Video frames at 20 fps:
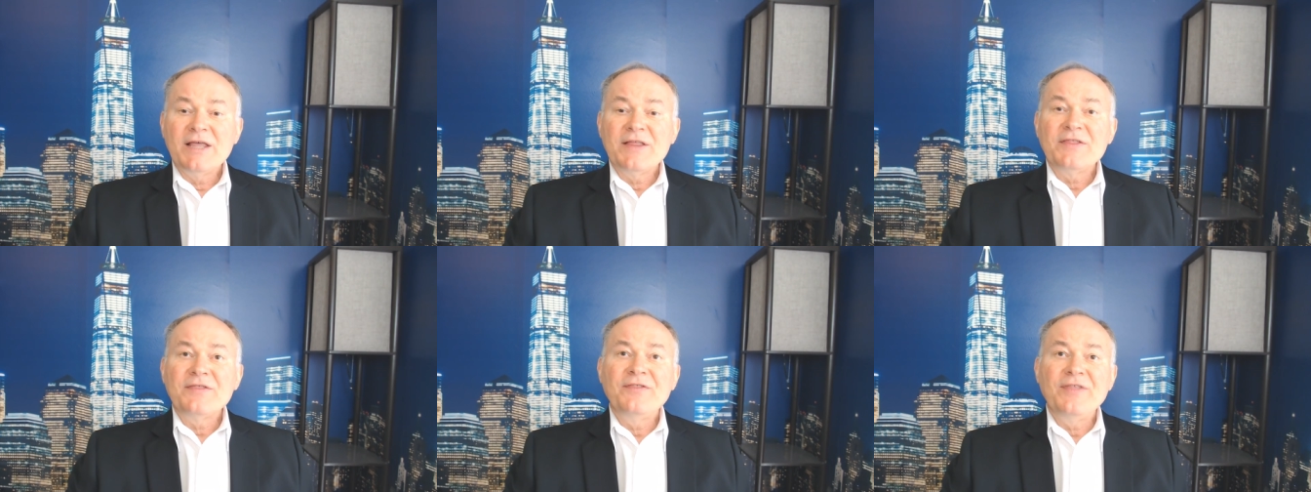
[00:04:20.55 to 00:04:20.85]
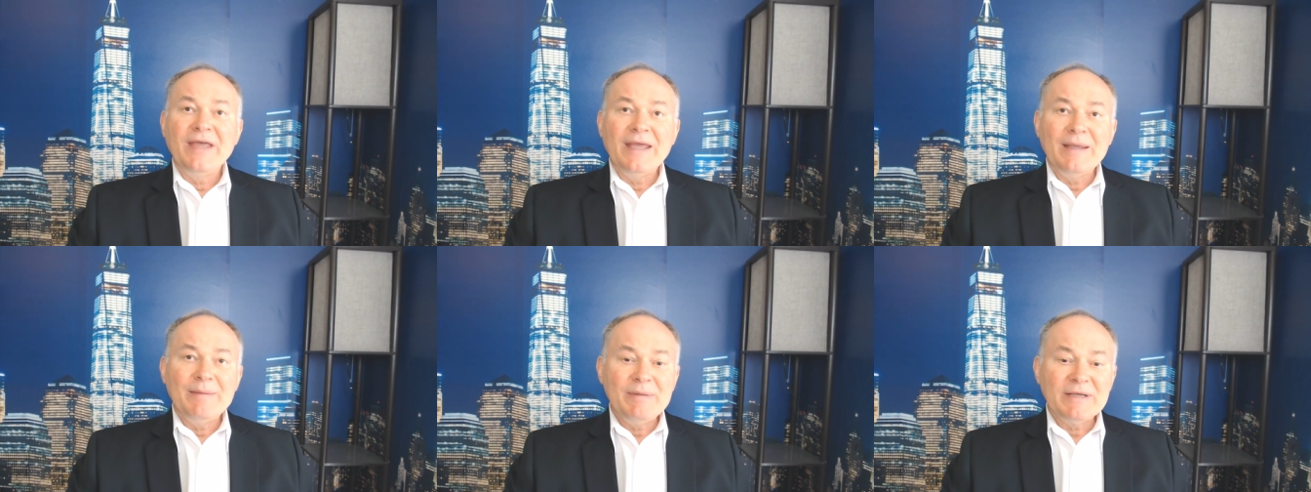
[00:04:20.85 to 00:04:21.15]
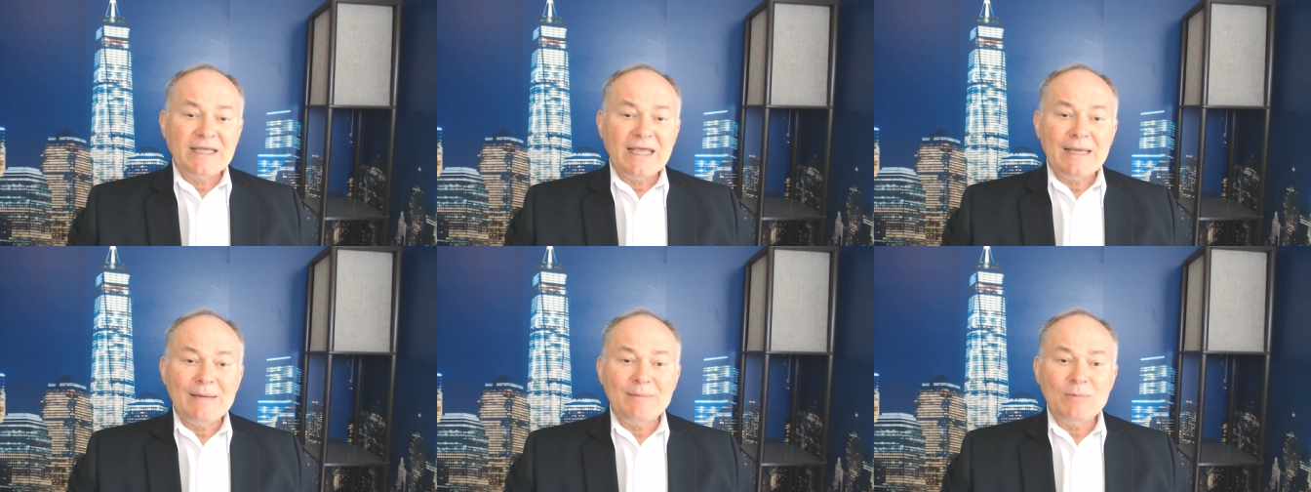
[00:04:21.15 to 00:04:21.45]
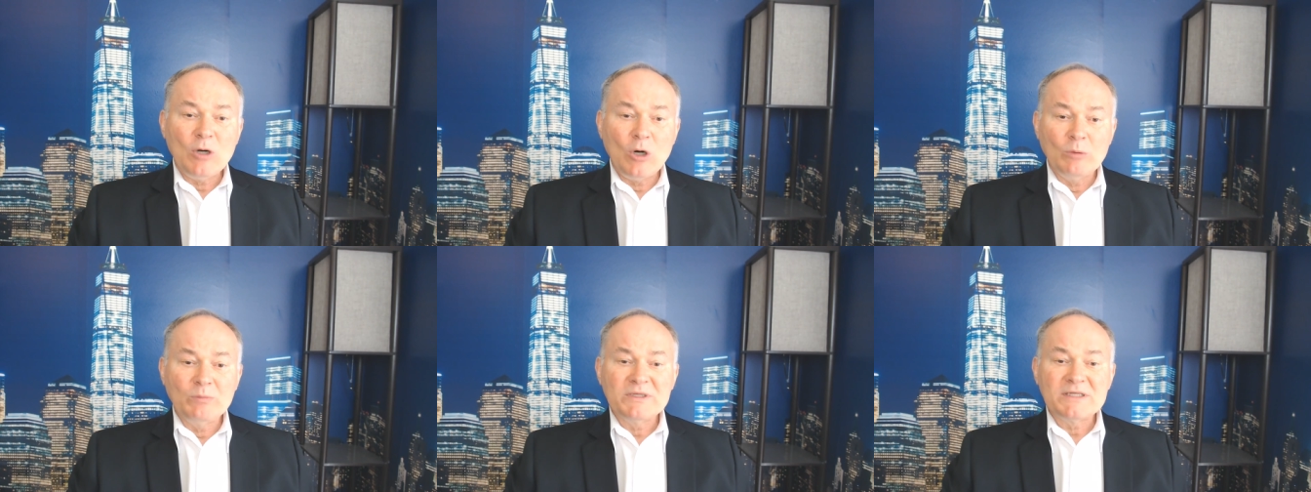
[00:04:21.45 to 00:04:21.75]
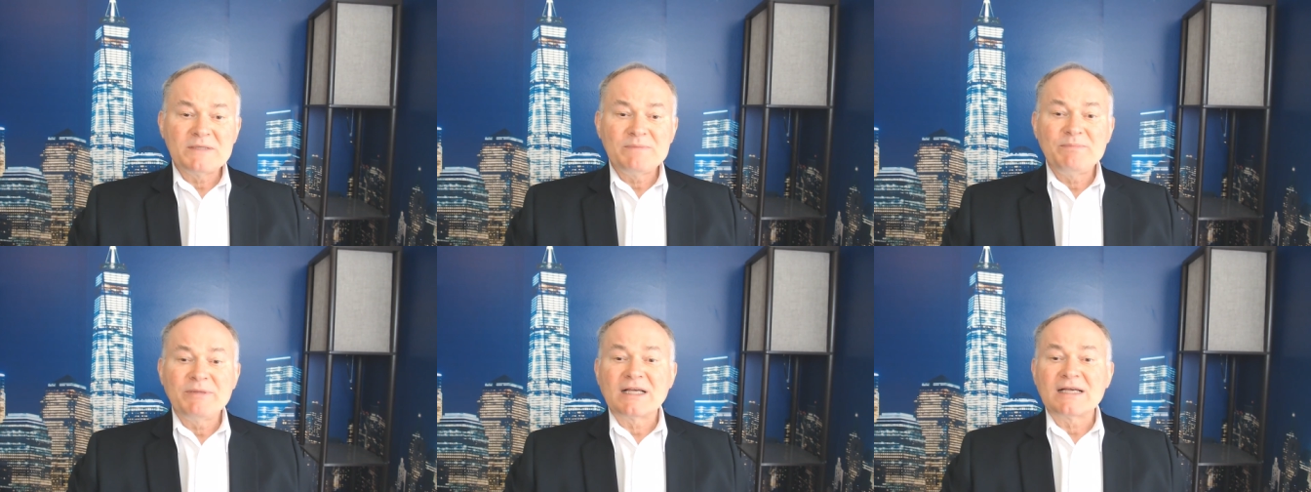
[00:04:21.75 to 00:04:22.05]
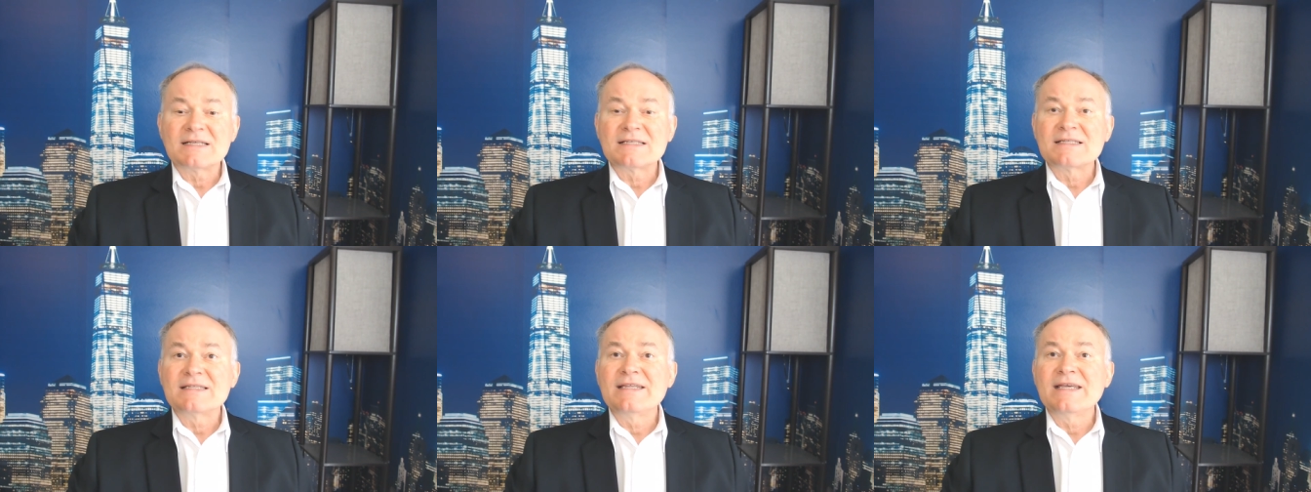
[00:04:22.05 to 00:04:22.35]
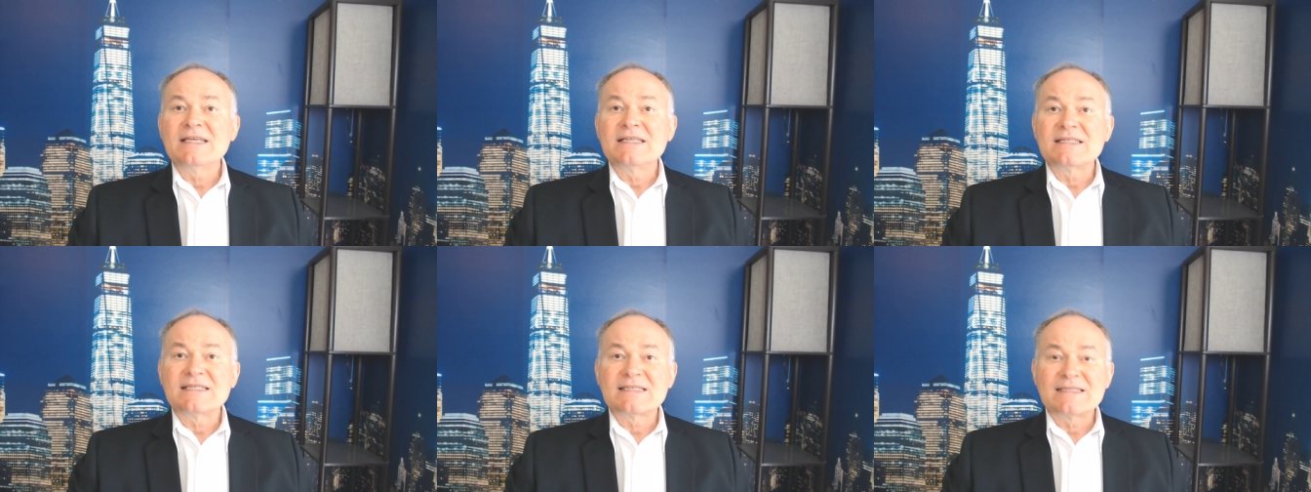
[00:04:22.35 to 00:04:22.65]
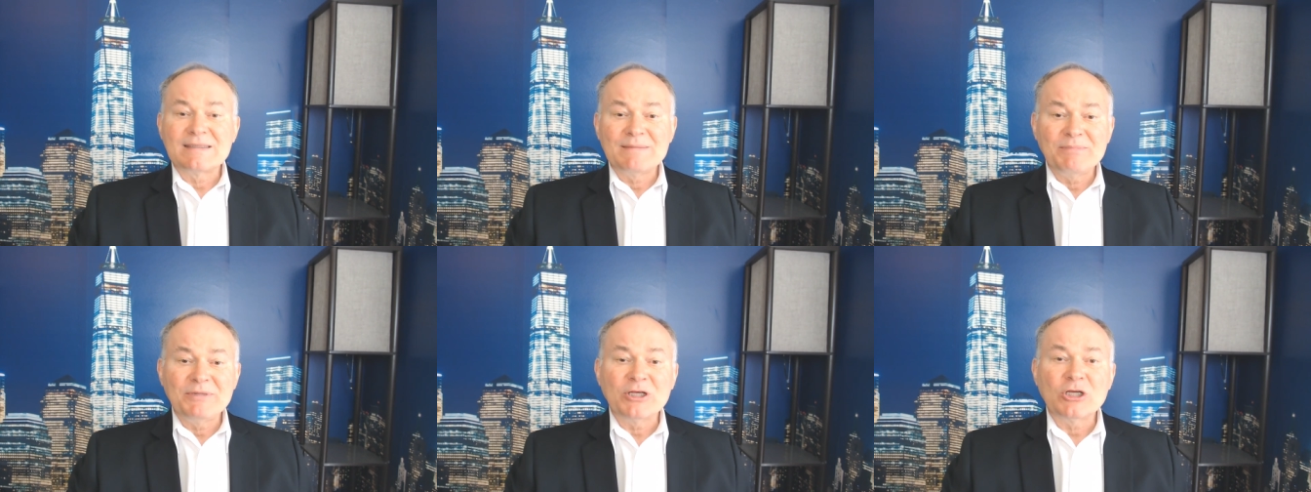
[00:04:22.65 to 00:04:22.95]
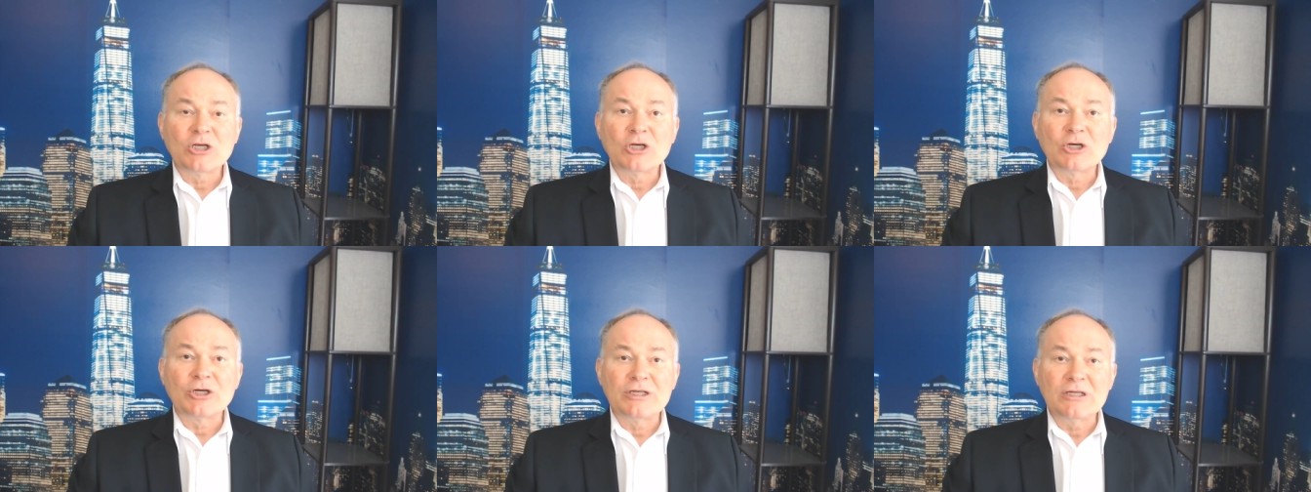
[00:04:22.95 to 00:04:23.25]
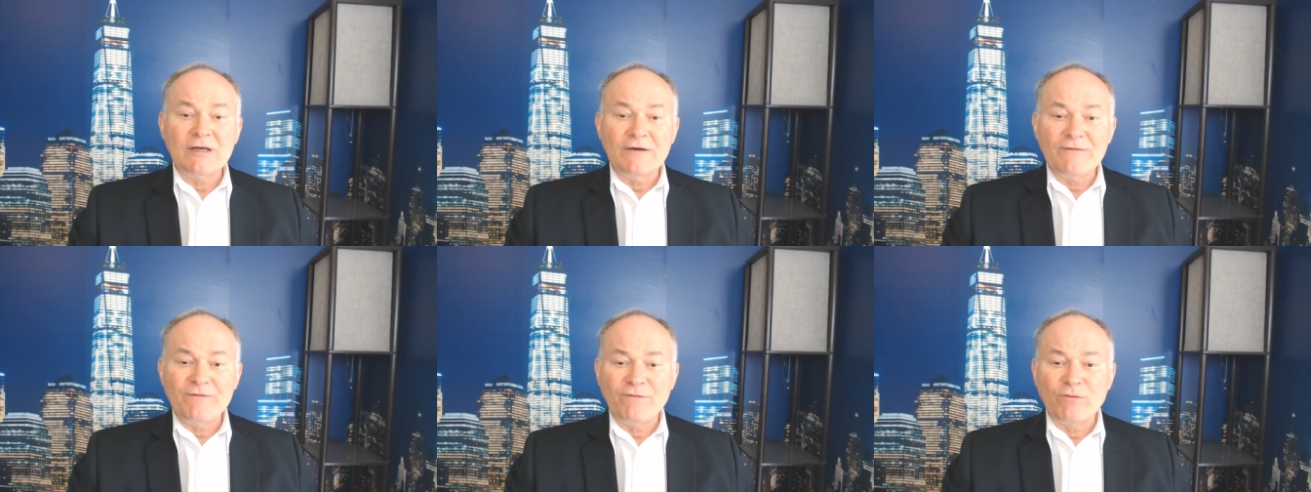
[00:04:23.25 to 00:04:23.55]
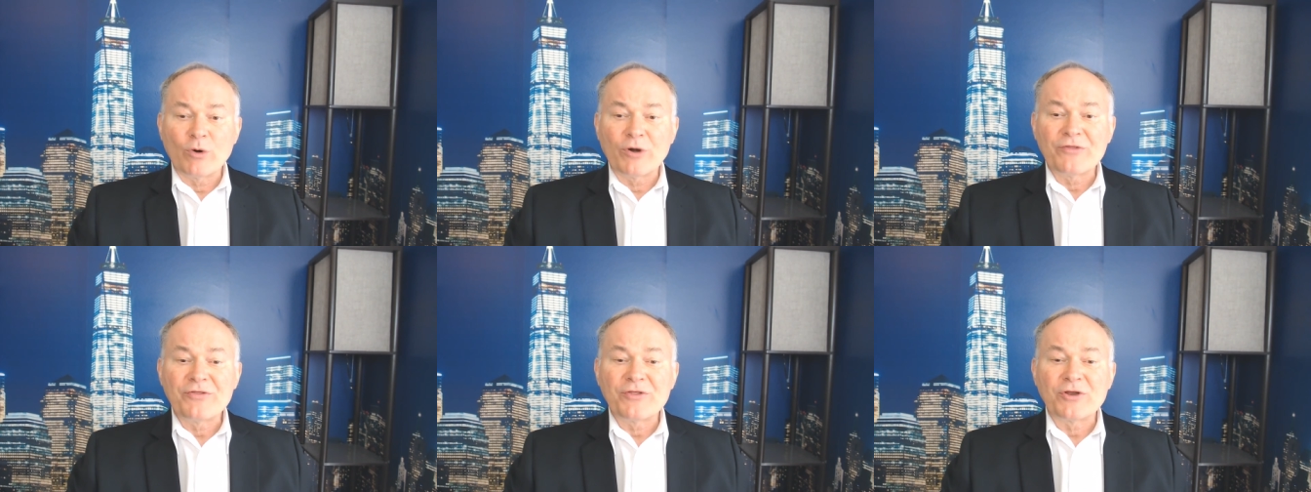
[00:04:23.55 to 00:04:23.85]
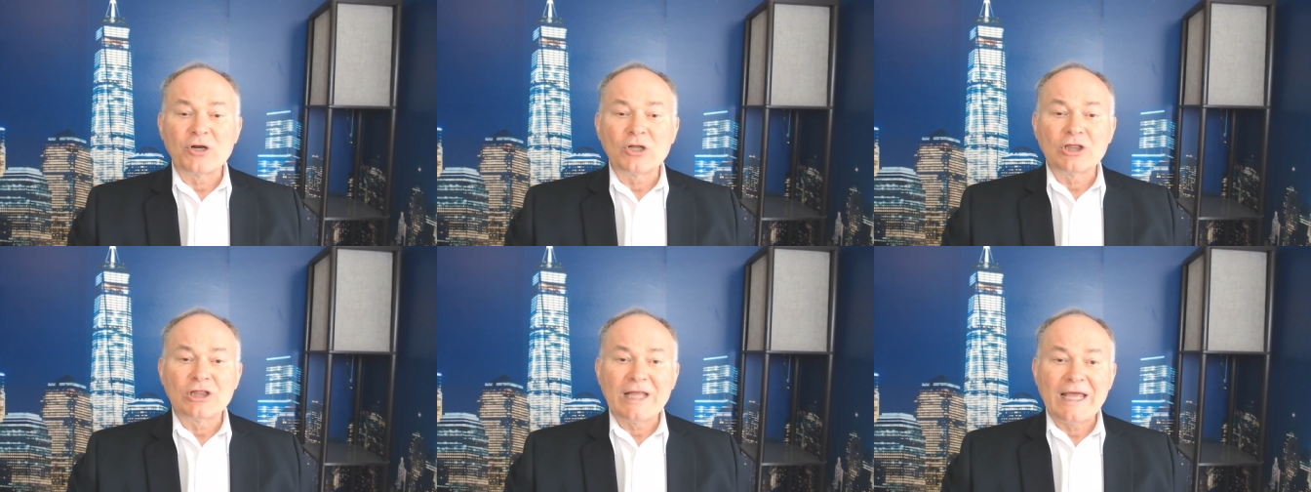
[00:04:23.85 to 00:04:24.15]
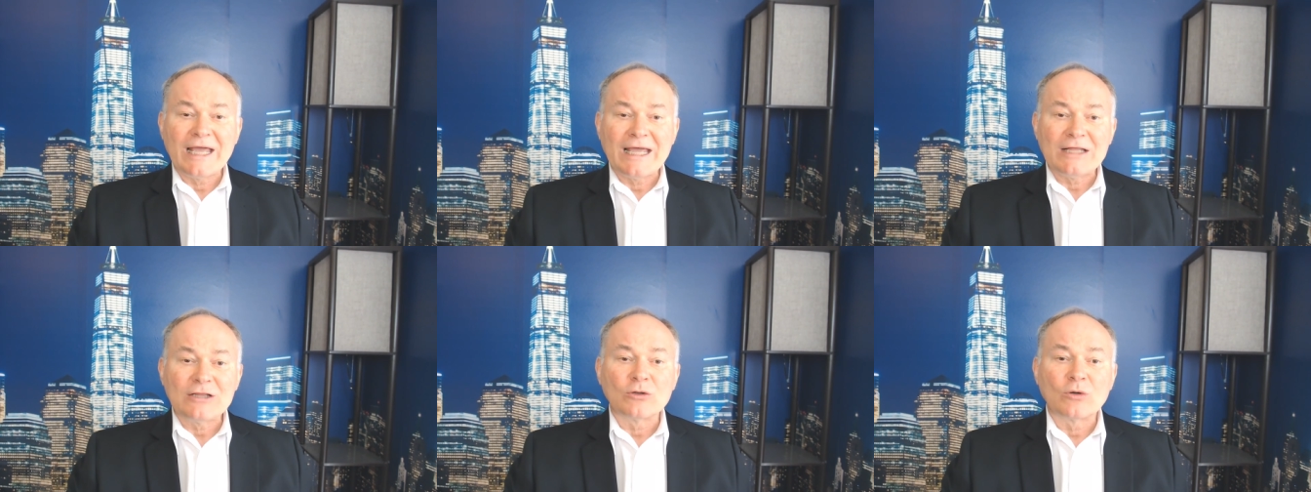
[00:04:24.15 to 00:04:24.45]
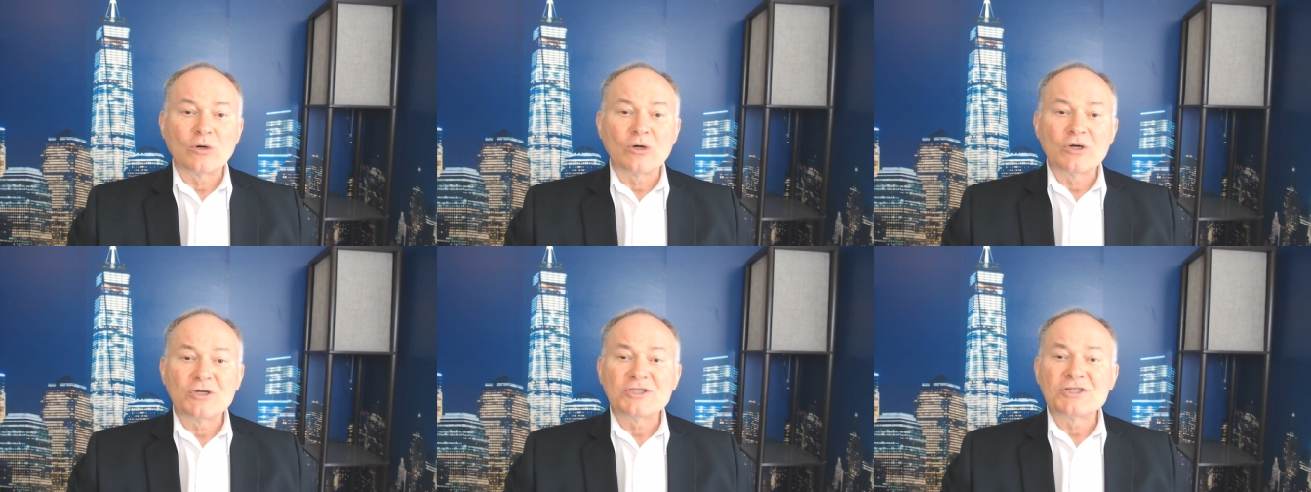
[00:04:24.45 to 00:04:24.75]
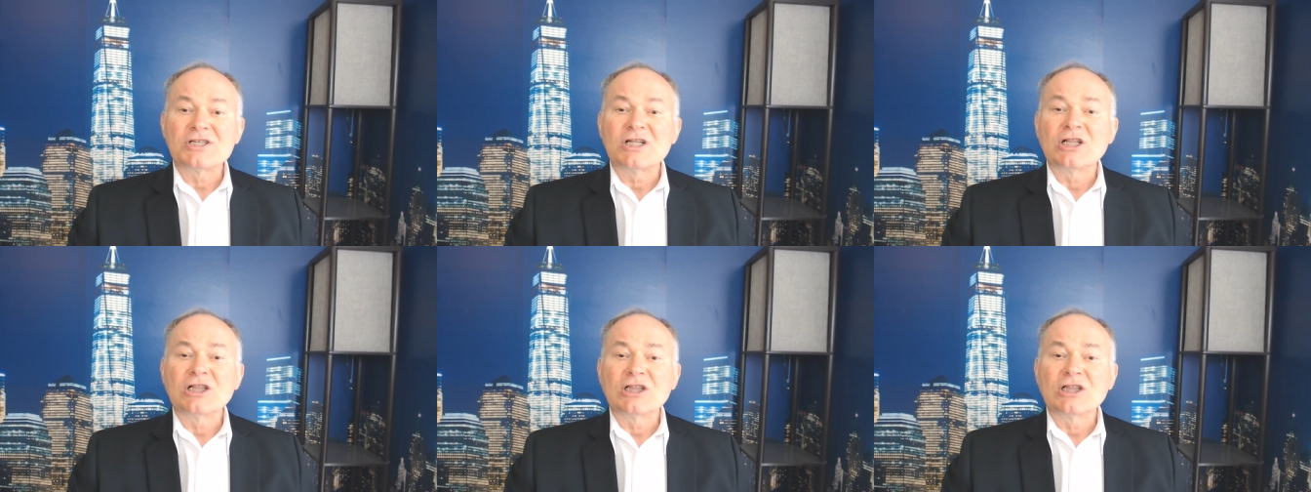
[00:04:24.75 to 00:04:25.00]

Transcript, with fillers: They became homeless because they simply couldn't afford their landlord's